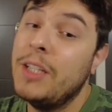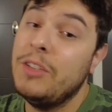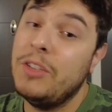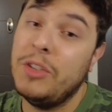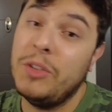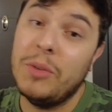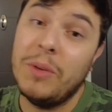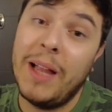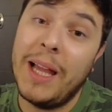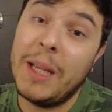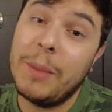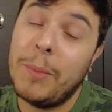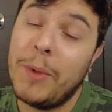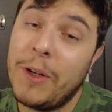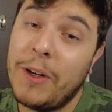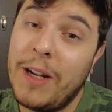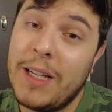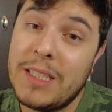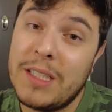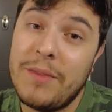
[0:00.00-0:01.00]
Do you like
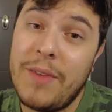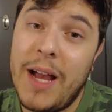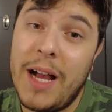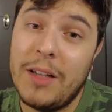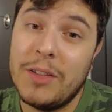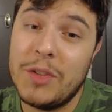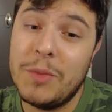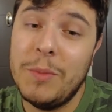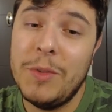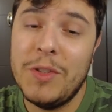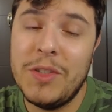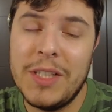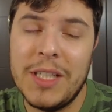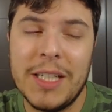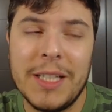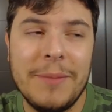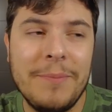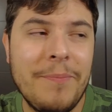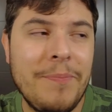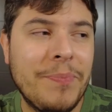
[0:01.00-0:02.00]
progressive house
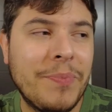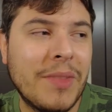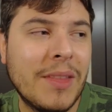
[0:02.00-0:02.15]
music?